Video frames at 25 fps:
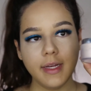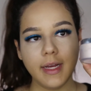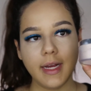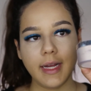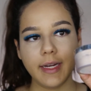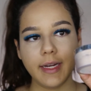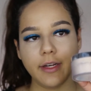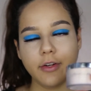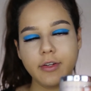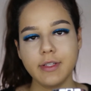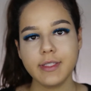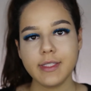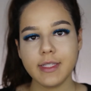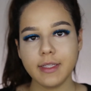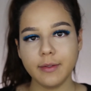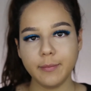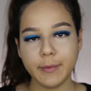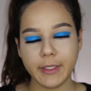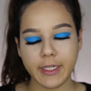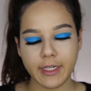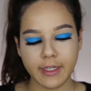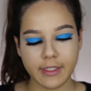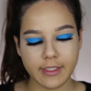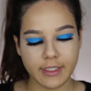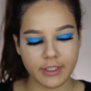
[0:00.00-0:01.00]
I know it's
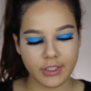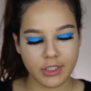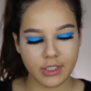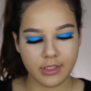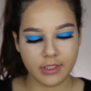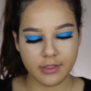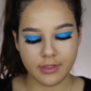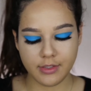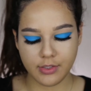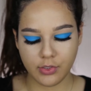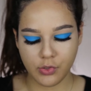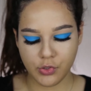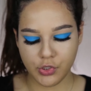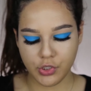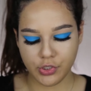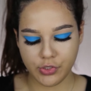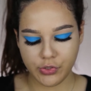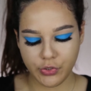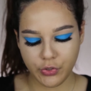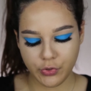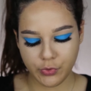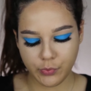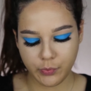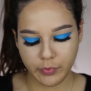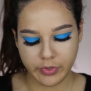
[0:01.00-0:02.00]
limited edition, so just
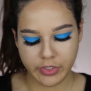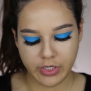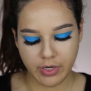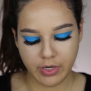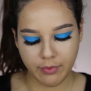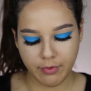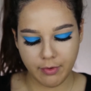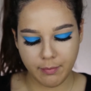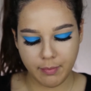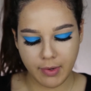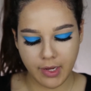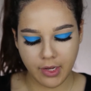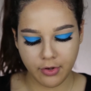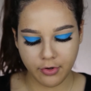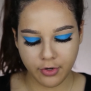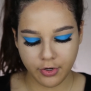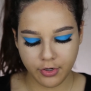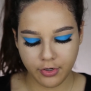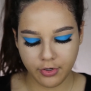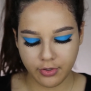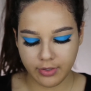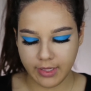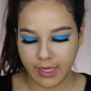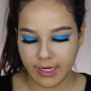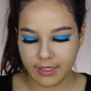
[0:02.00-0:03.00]
use whichever powder
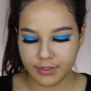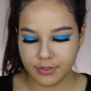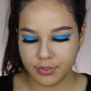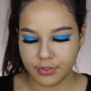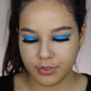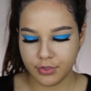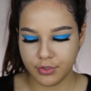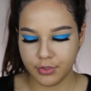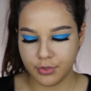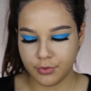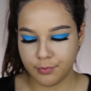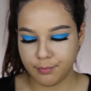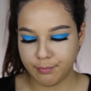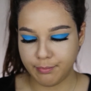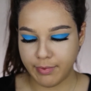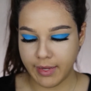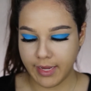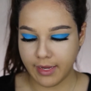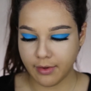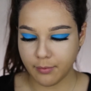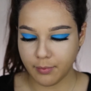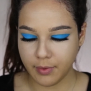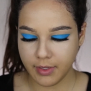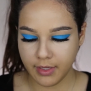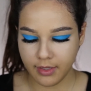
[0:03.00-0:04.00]
you like to
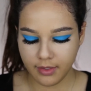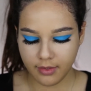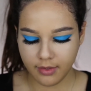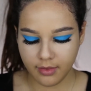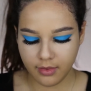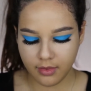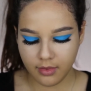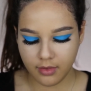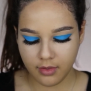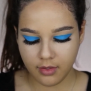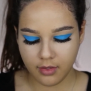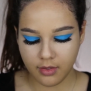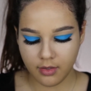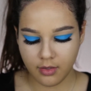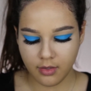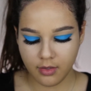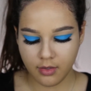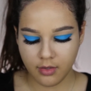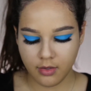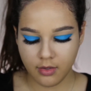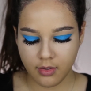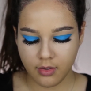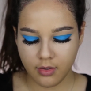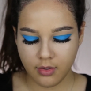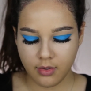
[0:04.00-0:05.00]
bake with.
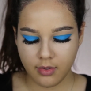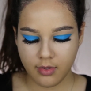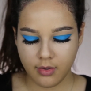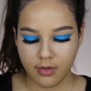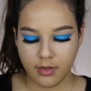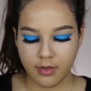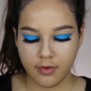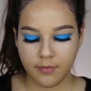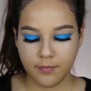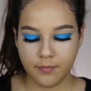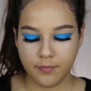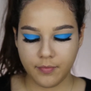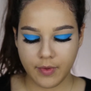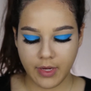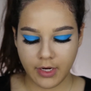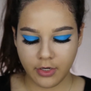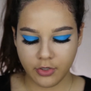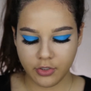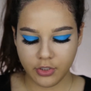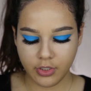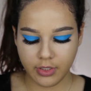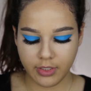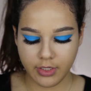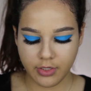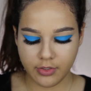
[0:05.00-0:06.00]
I
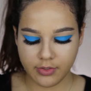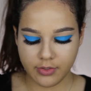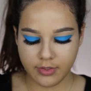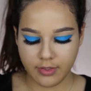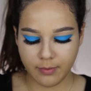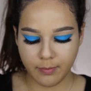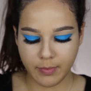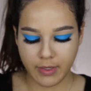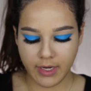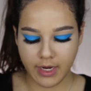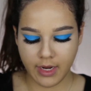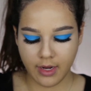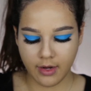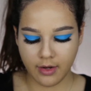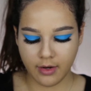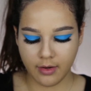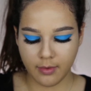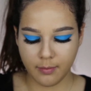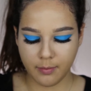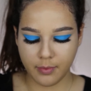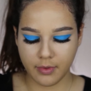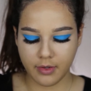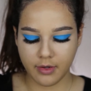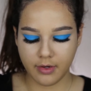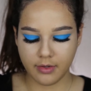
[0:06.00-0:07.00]
usually use the
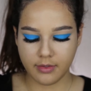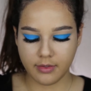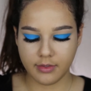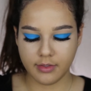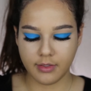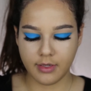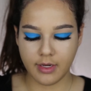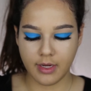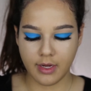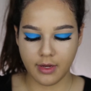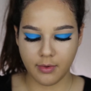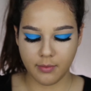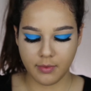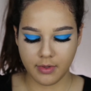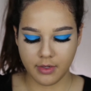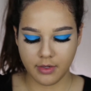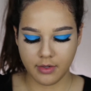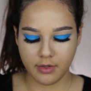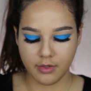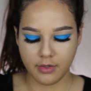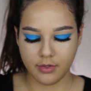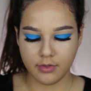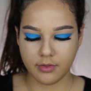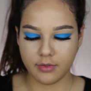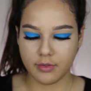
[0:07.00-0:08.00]
banana, but today I wanted
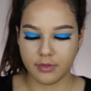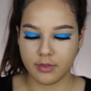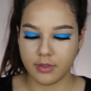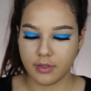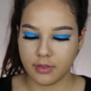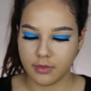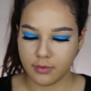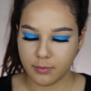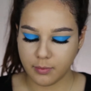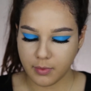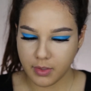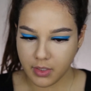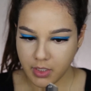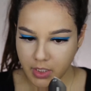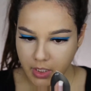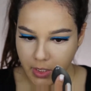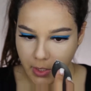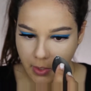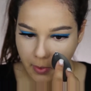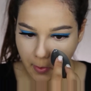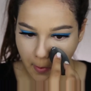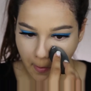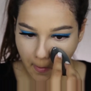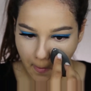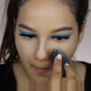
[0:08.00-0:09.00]
to use this
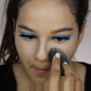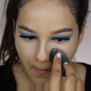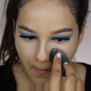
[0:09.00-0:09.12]
one.